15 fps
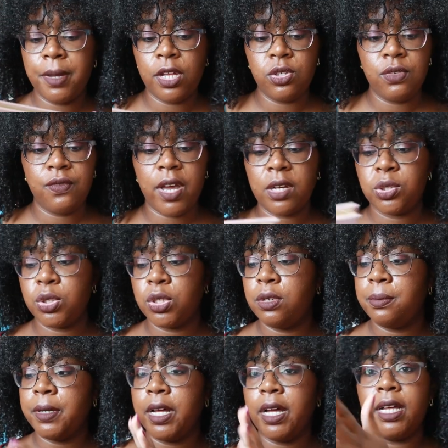
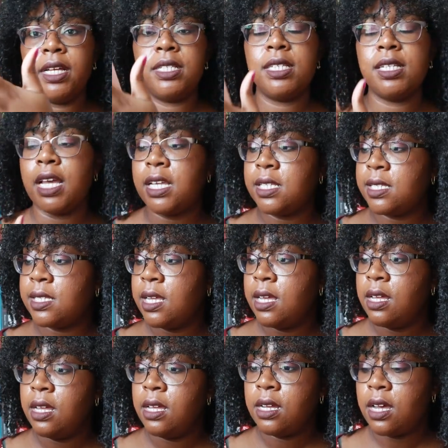manufacturer, but it's a nice
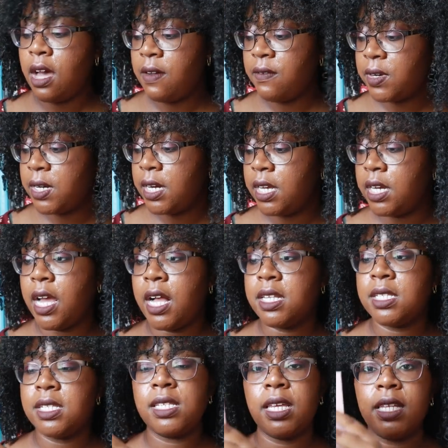cover. It
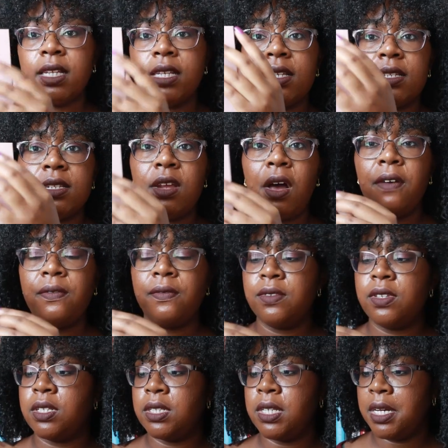has this like
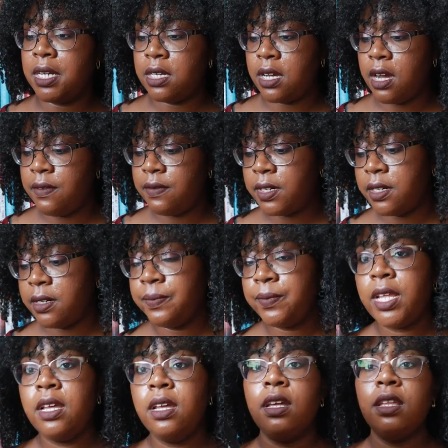soft linen cover.
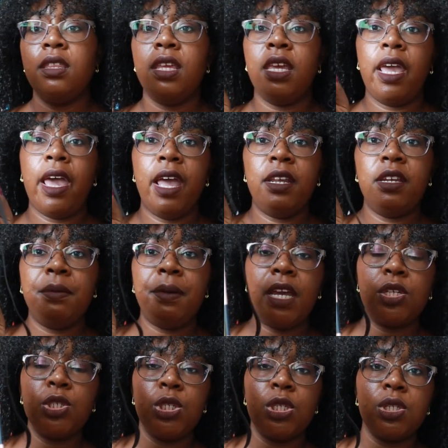The end
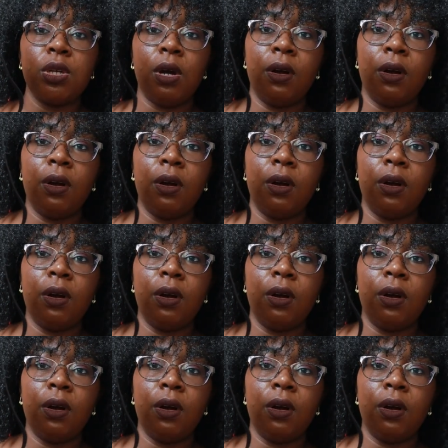pages